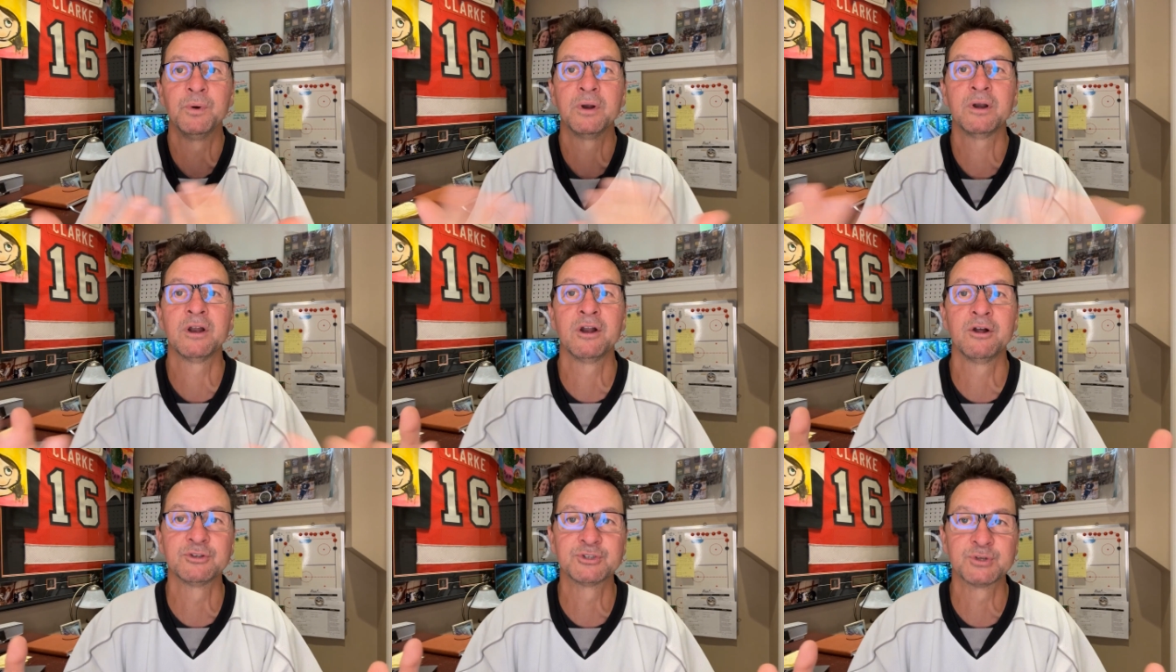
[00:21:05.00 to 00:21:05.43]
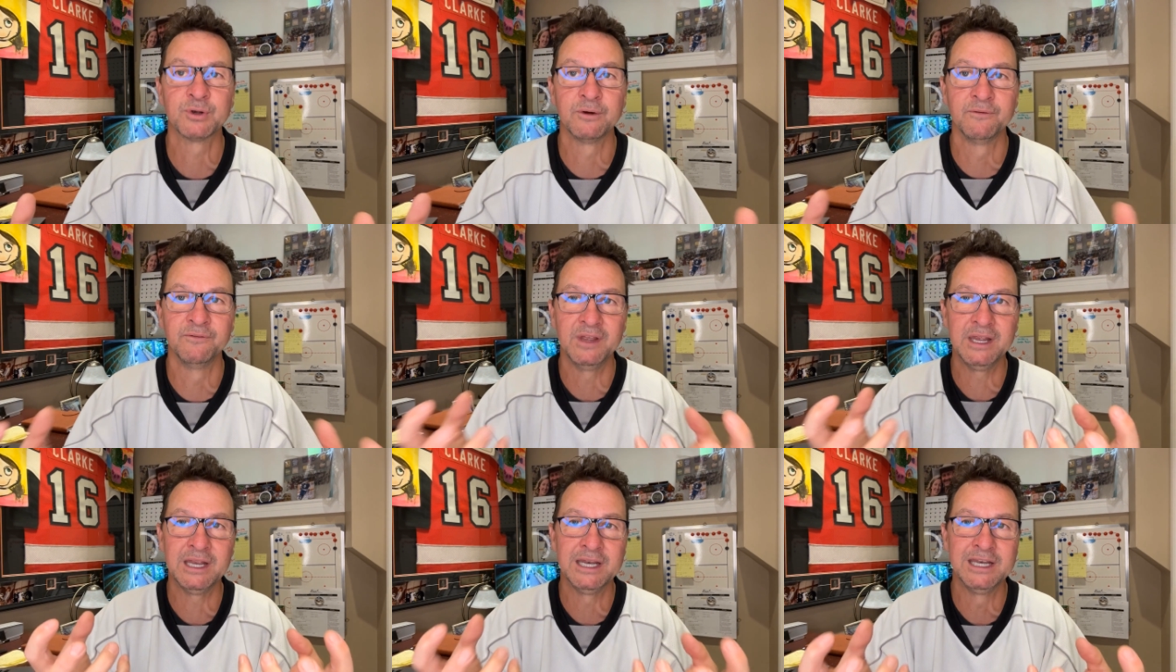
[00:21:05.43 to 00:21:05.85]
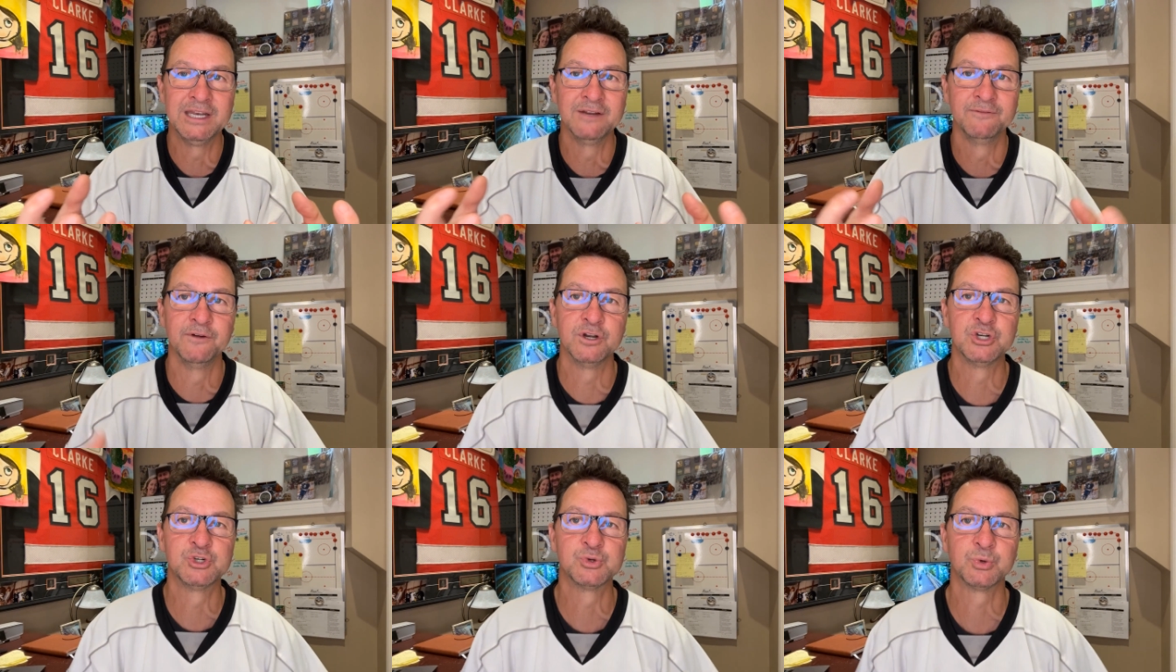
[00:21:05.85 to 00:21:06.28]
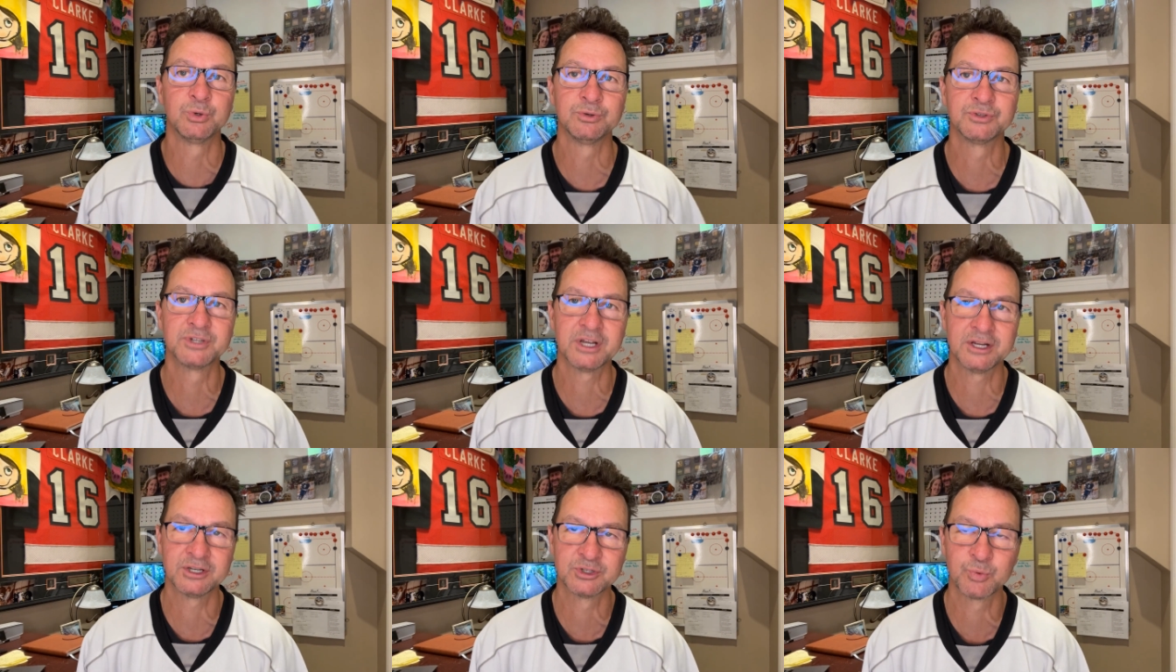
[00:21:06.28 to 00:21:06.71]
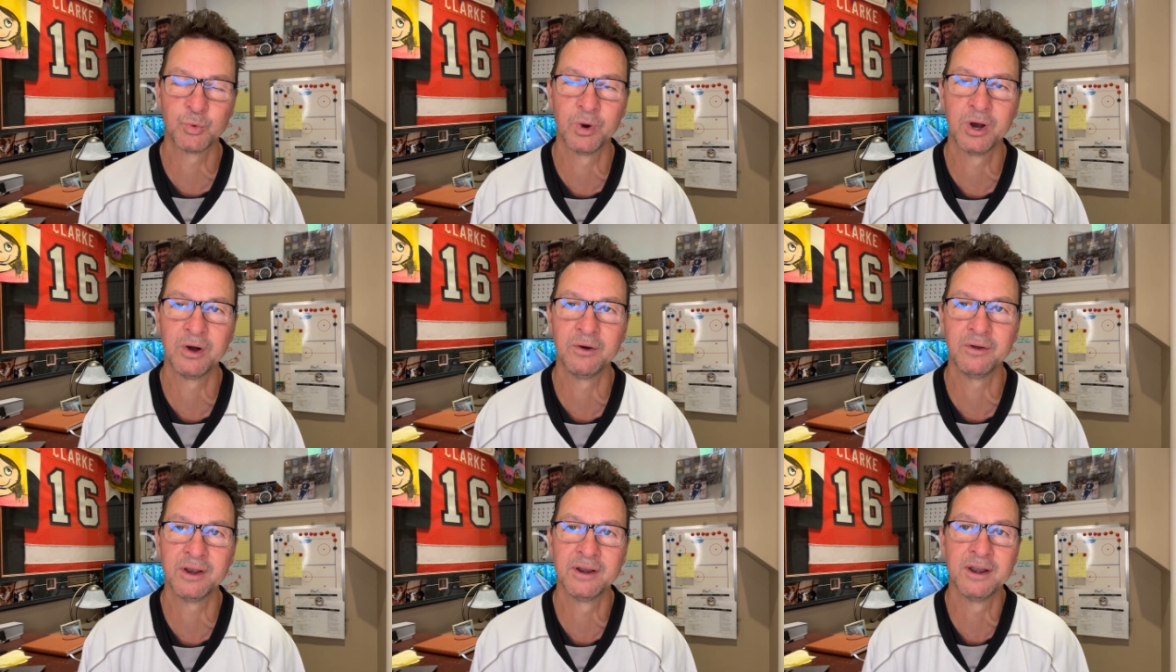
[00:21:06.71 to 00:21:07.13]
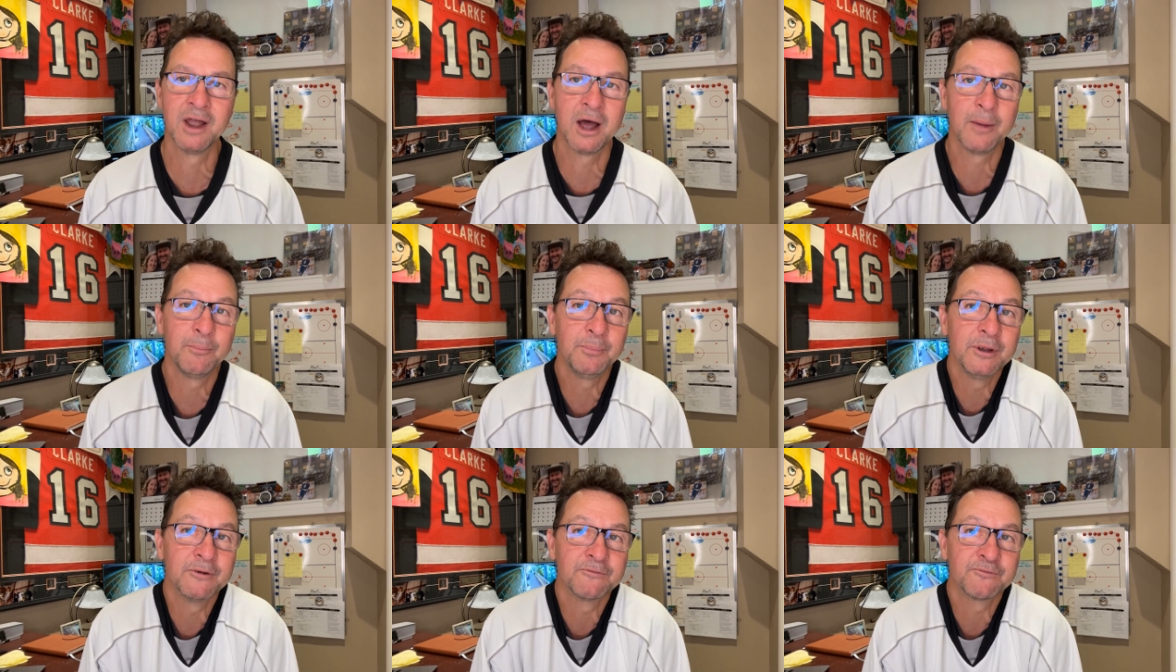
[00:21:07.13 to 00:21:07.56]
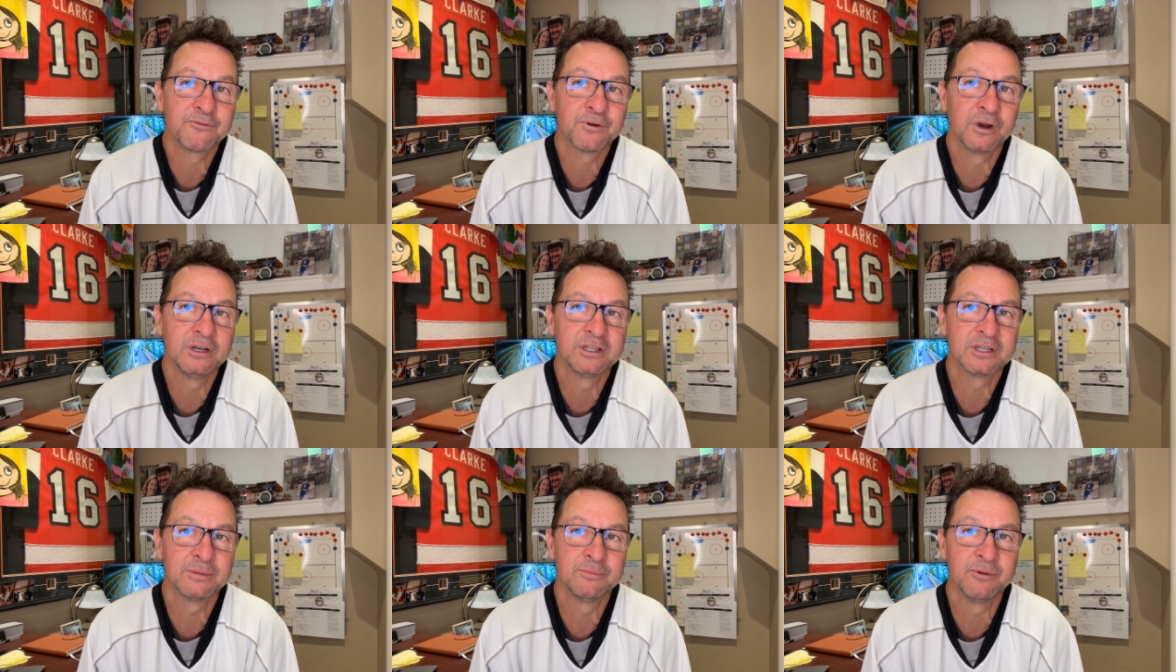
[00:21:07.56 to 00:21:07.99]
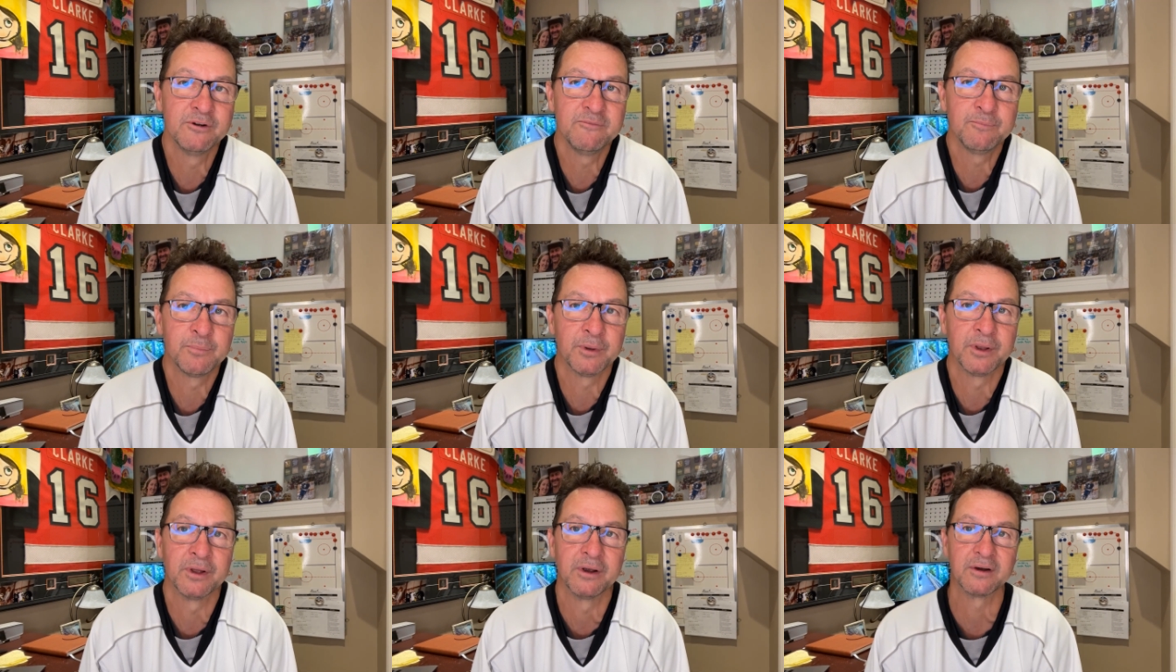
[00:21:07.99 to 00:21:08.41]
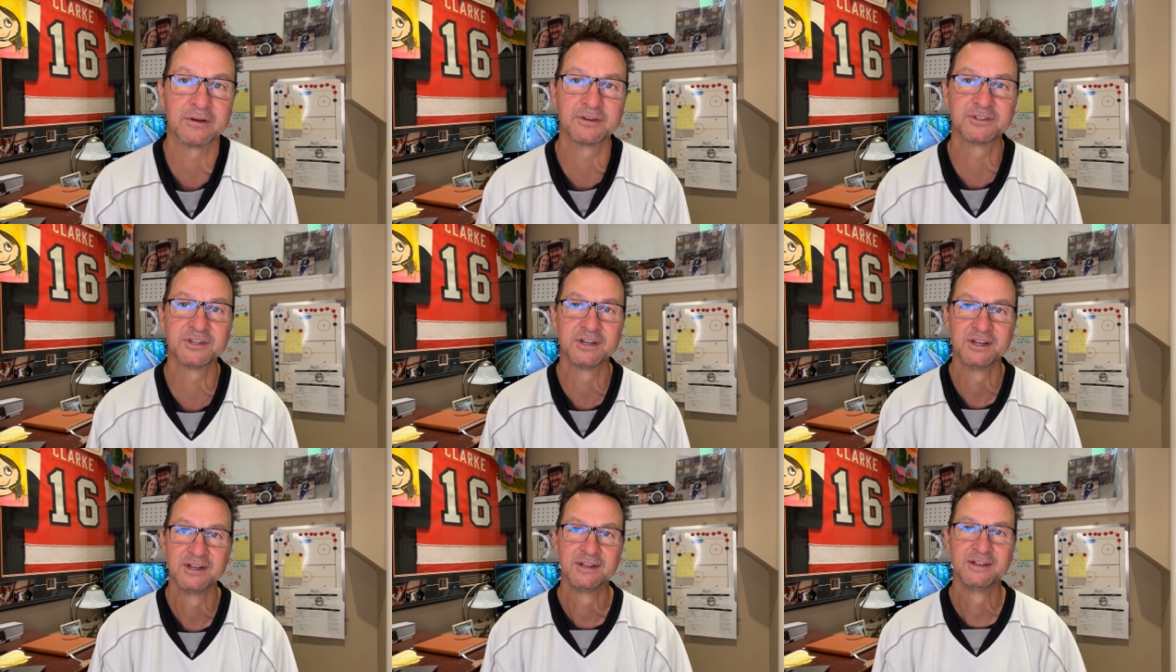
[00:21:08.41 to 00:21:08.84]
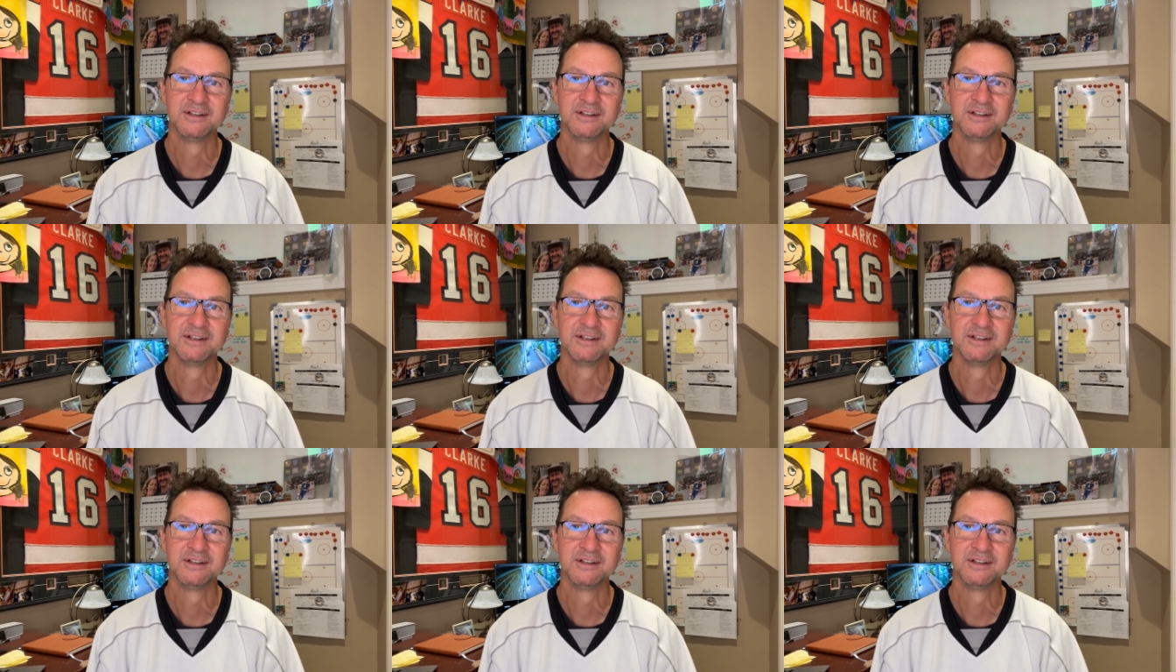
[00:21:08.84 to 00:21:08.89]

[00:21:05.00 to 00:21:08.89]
but also of individuals as well, and not be afraid to move players.